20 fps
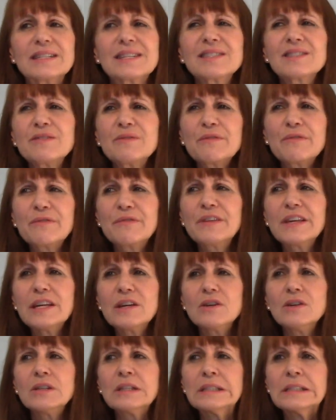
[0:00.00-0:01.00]
It doesn't
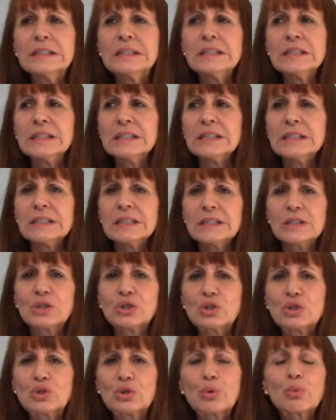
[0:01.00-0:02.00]
feel
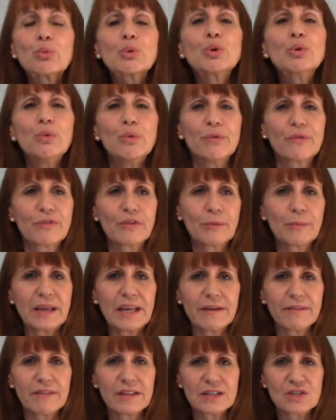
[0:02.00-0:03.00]
true for
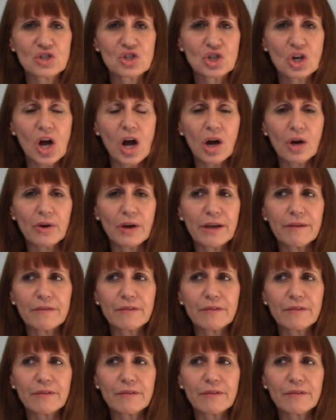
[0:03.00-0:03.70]
me of this chakra.